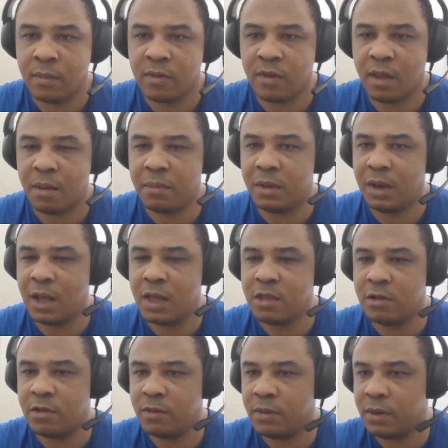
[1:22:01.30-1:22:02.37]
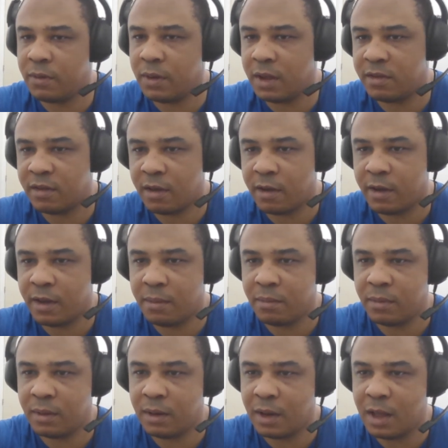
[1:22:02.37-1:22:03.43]
I'm glad you're doing great, Sarah.
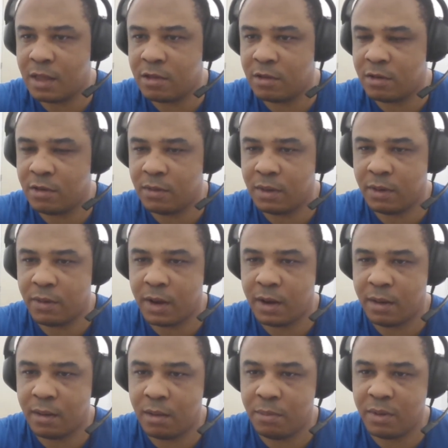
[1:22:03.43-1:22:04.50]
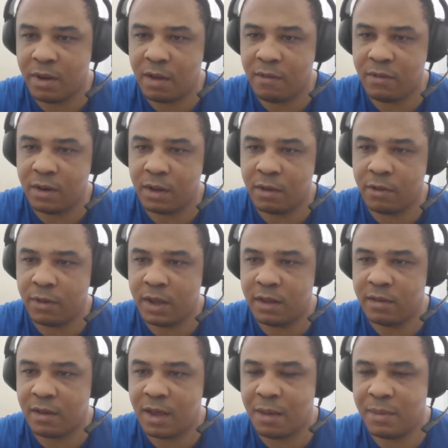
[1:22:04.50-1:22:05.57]
I'm glad you're doing great. I hope you're having a great
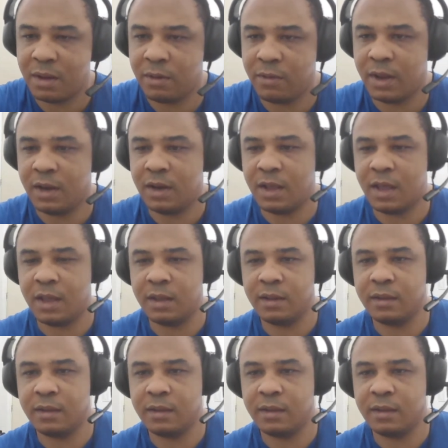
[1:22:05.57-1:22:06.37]
time and a great day.